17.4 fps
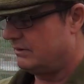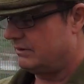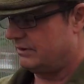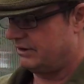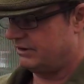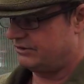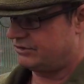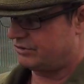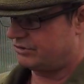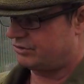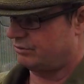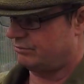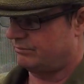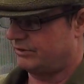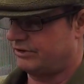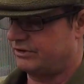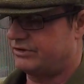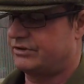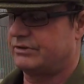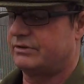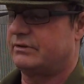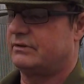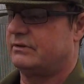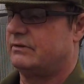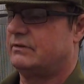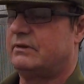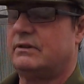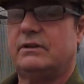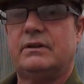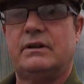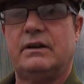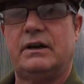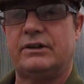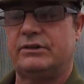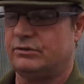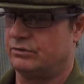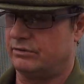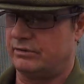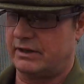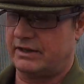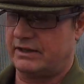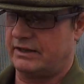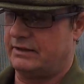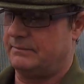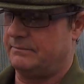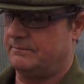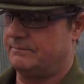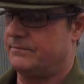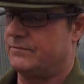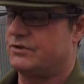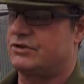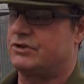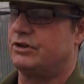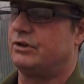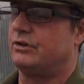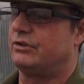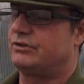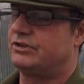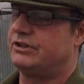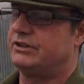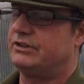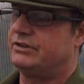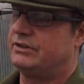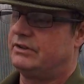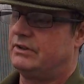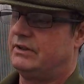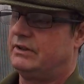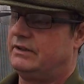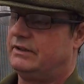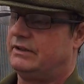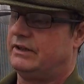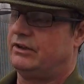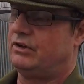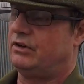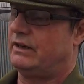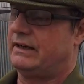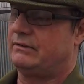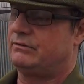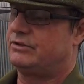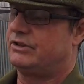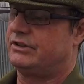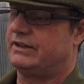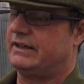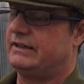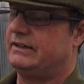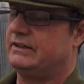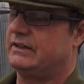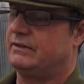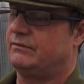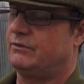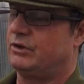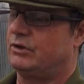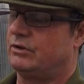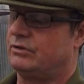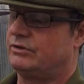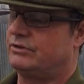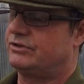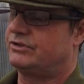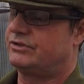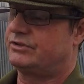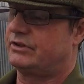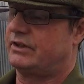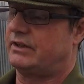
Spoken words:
These are some that I'd already started. They're not out of date. They've got